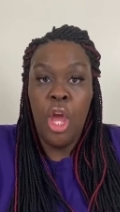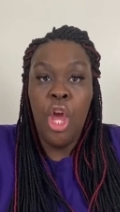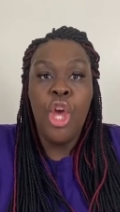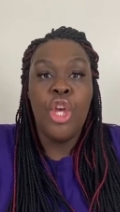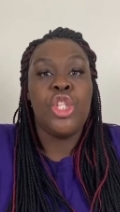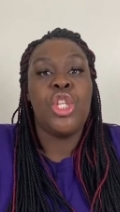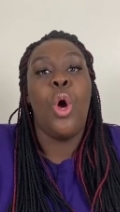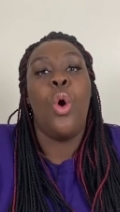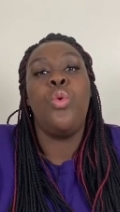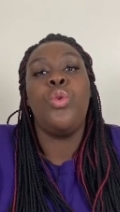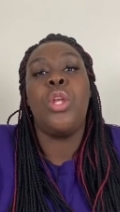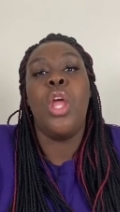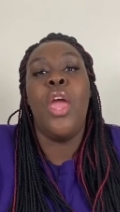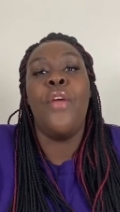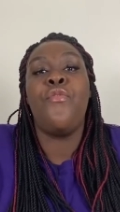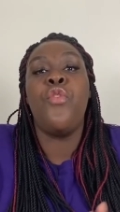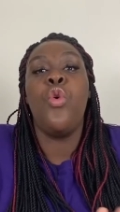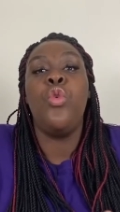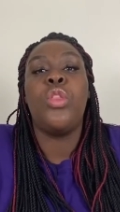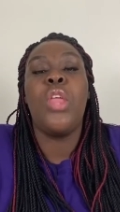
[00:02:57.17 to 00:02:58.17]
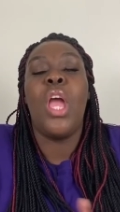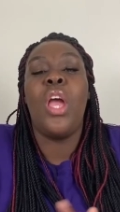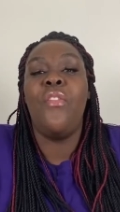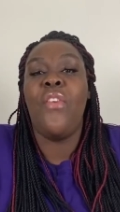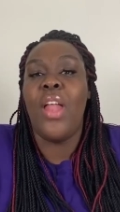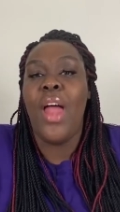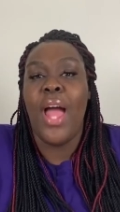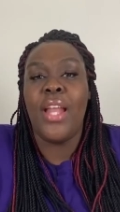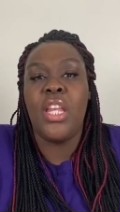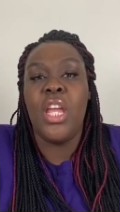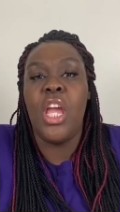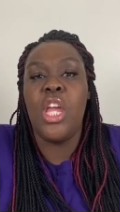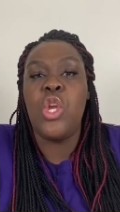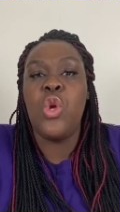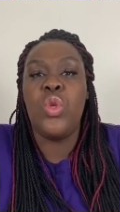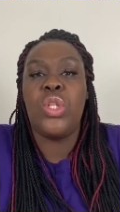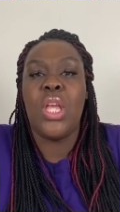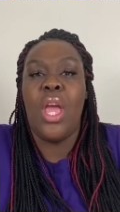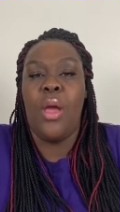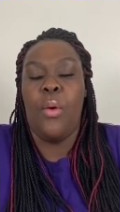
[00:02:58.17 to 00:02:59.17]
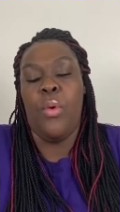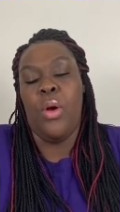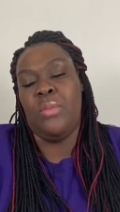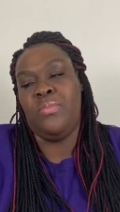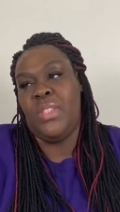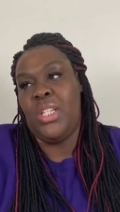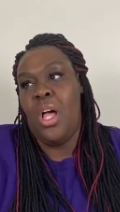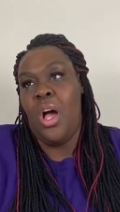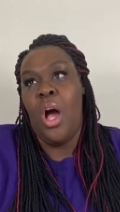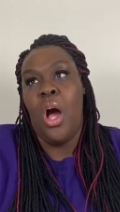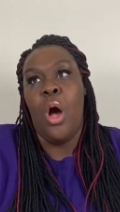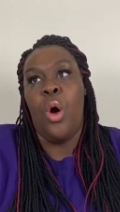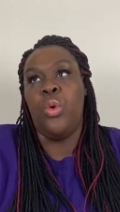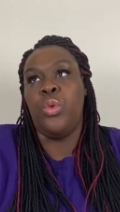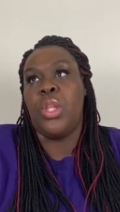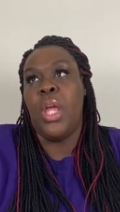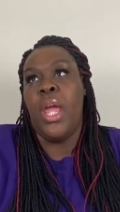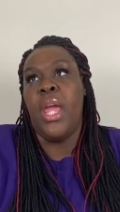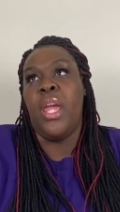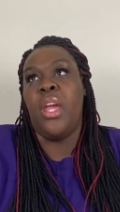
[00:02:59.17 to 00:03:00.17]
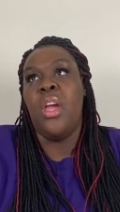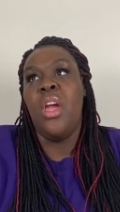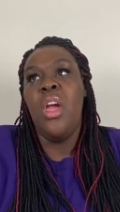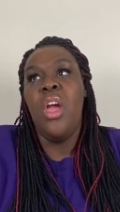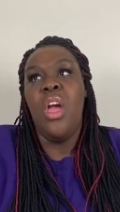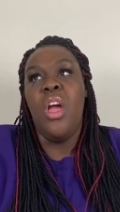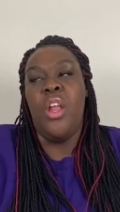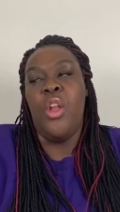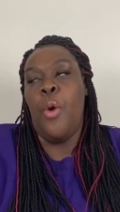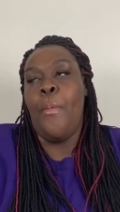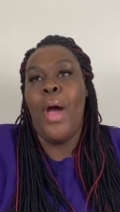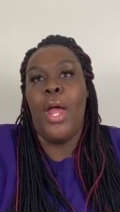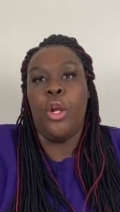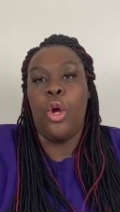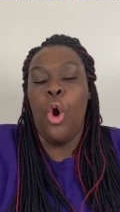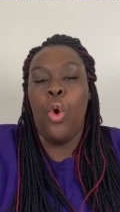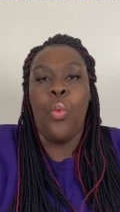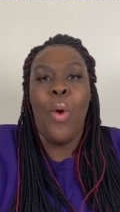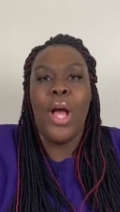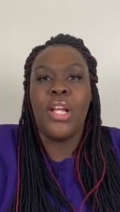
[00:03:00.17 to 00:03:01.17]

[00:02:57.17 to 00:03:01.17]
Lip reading: So if you think of an idea, you say, well, I don't think nobody gonna watch